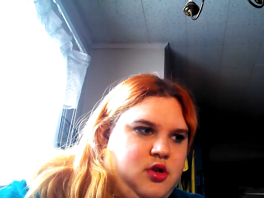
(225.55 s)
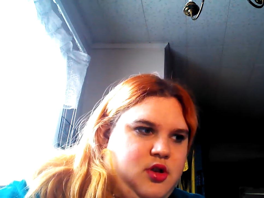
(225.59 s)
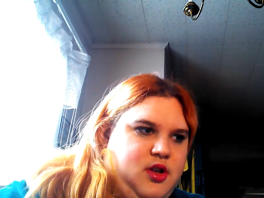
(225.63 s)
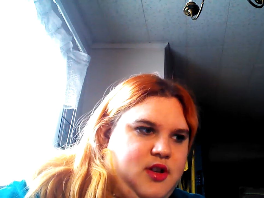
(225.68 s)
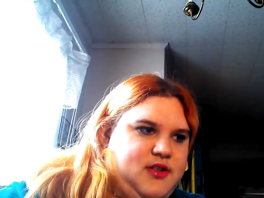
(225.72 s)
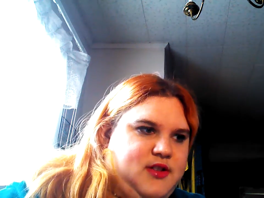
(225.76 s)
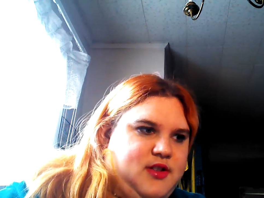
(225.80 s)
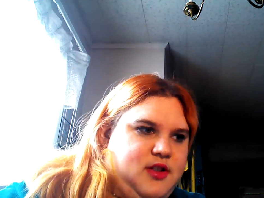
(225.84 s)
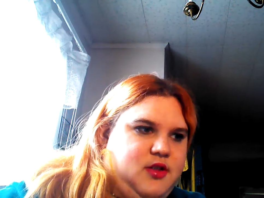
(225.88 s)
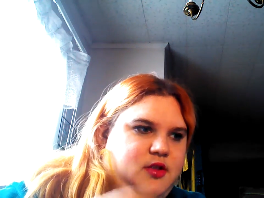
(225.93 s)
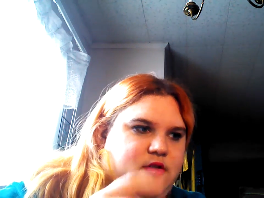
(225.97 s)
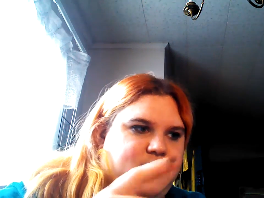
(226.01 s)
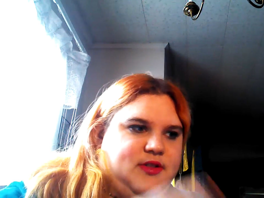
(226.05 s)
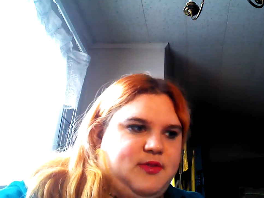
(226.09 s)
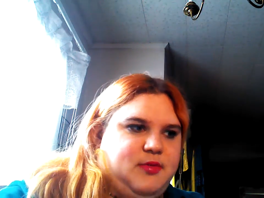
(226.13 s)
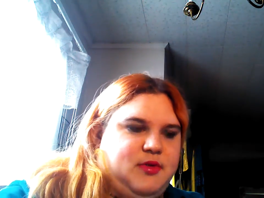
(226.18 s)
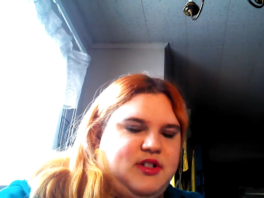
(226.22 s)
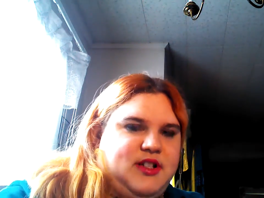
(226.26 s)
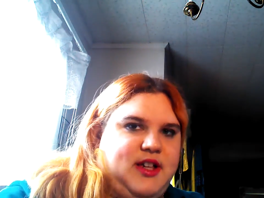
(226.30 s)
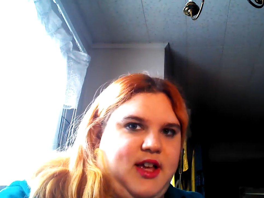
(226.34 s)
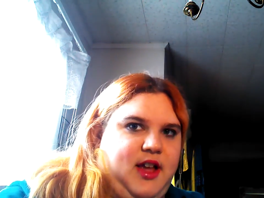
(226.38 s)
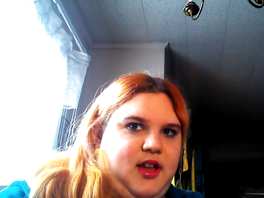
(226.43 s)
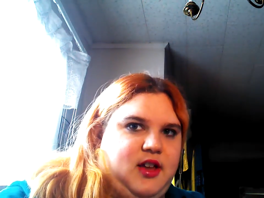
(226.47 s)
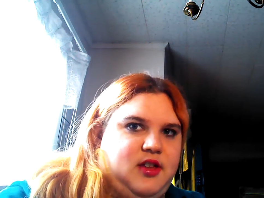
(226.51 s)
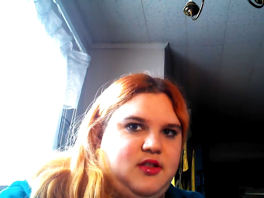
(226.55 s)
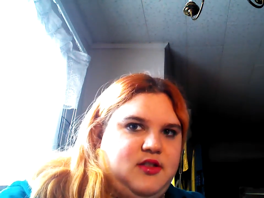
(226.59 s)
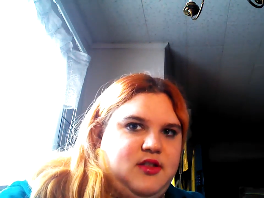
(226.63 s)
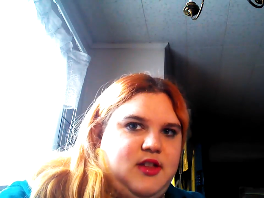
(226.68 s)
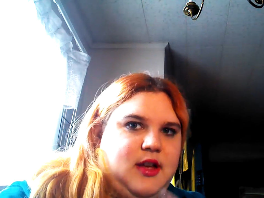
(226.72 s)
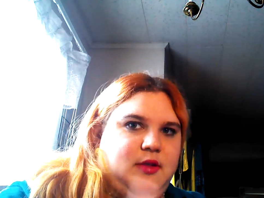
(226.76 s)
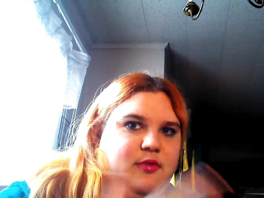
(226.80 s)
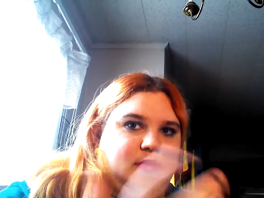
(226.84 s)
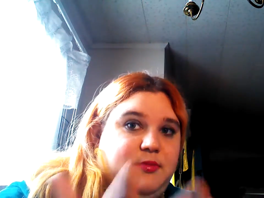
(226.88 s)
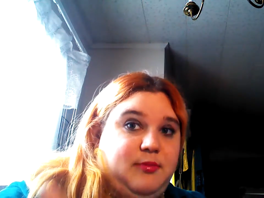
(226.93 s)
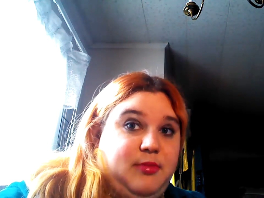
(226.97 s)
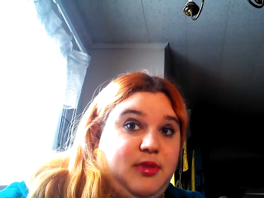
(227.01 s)
Because then those were ten, so
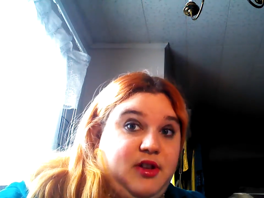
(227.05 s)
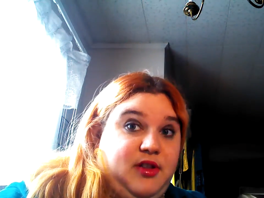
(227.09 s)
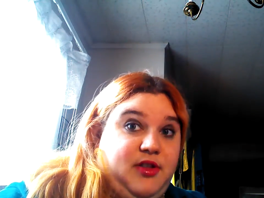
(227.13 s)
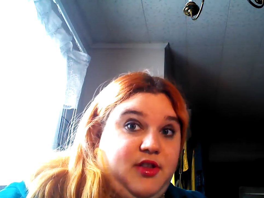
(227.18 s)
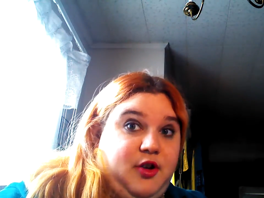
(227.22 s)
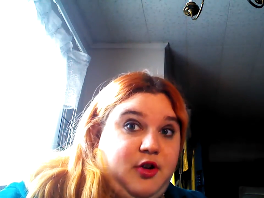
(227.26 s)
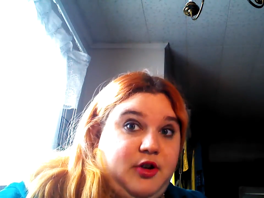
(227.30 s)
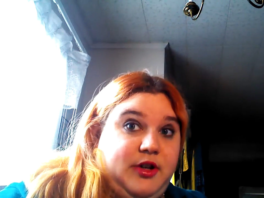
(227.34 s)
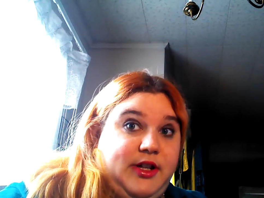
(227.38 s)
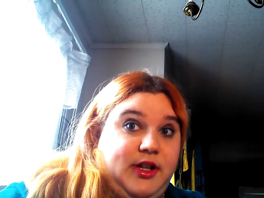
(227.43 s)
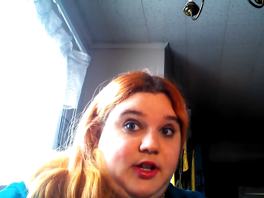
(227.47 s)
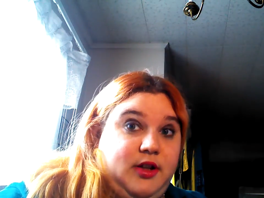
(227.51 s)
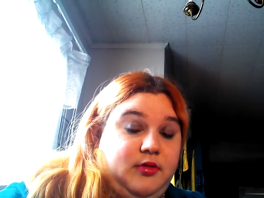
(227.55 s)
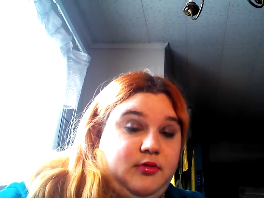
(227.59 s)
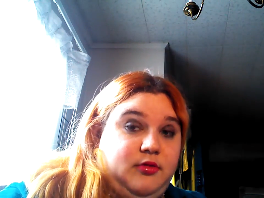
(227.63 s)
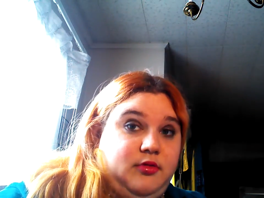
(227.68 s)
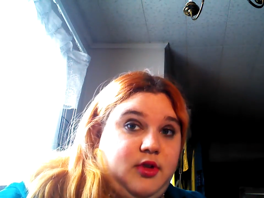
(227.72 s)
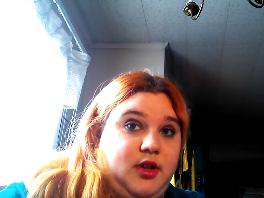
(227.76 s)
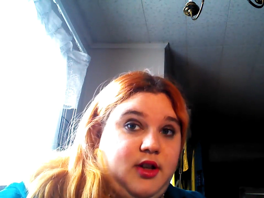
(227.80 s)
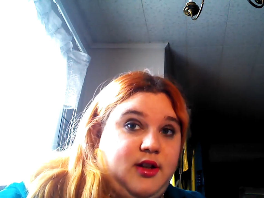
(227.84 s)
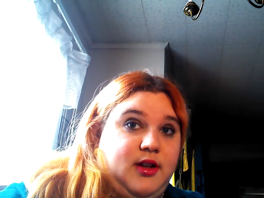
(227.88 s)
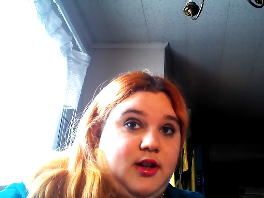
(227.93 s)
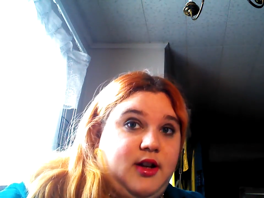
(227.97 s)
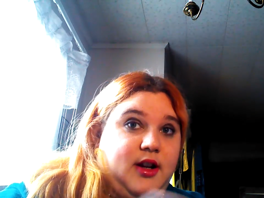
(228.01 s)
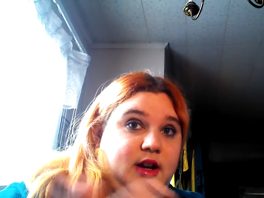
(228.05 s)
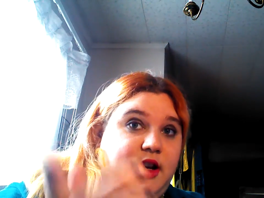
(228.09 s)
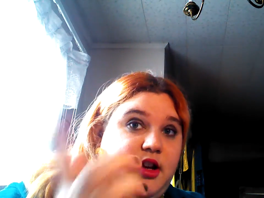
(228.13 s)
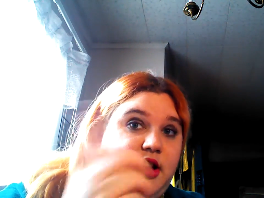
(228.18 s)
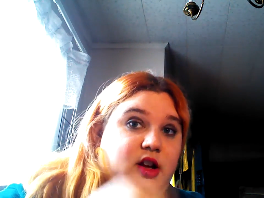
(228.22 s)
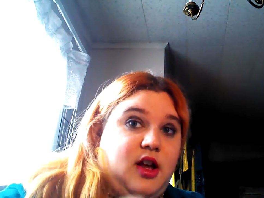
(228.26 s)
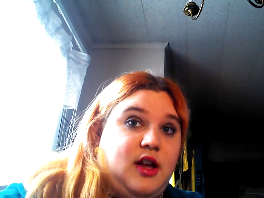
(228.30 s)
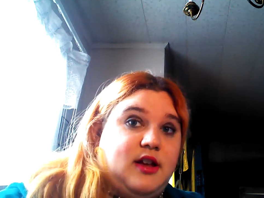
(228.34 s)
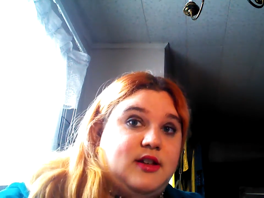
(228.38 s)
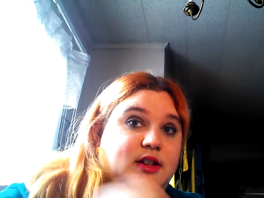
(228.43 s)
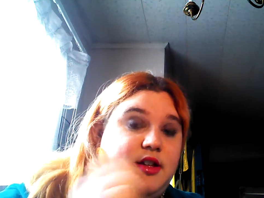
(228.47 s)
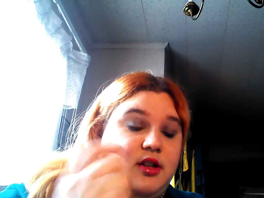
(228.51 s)
that would have been thirty, and then I
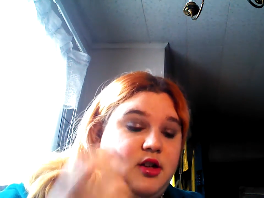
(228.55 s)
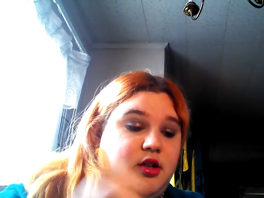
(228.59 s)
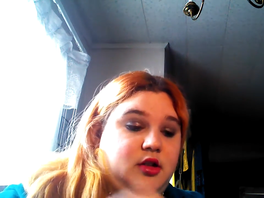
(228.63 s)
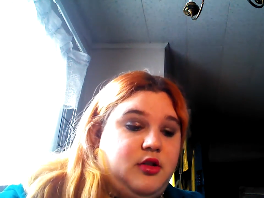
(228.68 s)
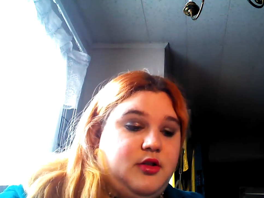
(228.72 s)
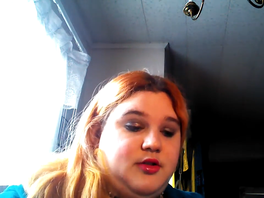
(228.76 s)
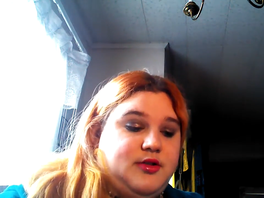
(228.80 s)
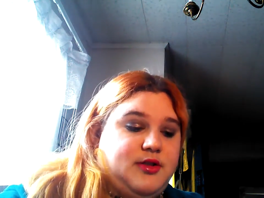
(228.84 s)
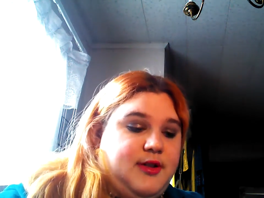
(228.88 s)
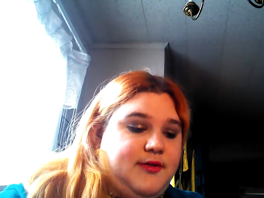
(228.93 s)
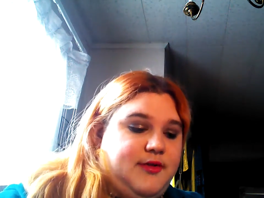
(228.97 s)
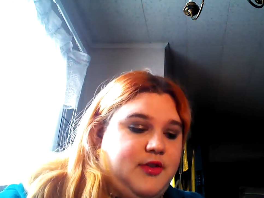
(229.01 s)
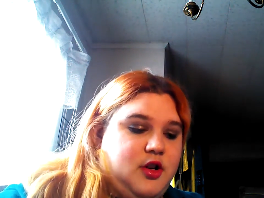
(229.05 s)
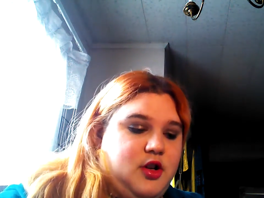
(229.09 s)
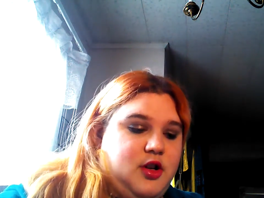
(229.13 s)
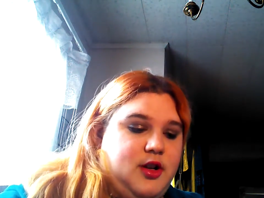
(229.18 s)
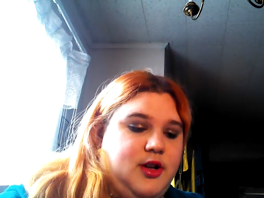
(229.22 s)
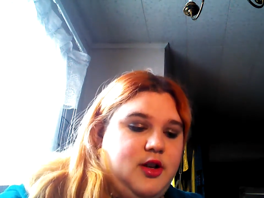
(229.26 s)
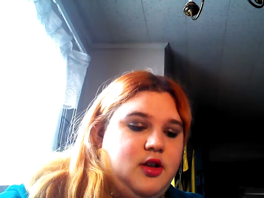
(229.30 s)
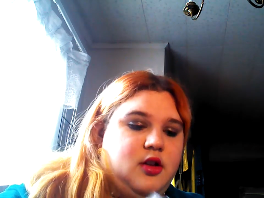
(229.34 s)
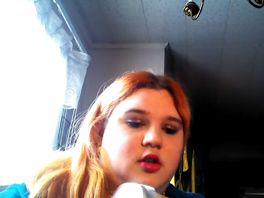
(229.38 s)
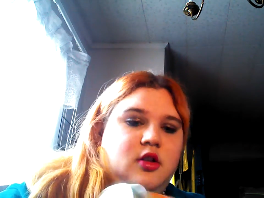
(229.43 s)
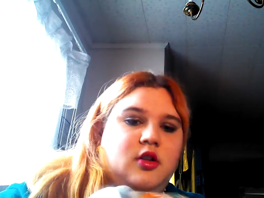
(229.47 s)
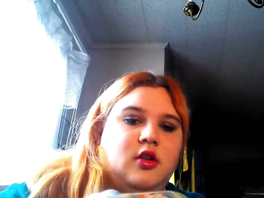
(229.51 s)
got ten dollars off thirty.